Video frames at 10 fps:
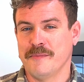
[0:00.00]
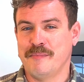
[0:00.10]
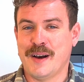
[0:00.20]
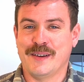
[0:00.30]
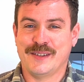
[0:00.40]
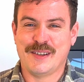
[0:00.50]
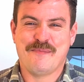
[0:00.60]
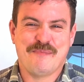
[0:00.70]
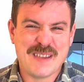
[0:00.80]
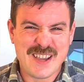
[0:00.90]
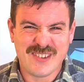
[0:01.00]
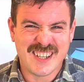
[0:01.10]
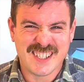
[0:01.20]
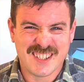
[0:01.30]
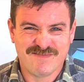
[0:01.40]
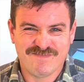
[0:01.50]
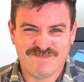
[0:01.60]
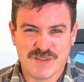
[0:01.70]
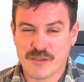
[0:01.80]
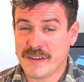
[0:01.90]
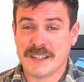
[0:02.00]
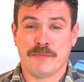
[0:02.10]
But to be honest, the grid's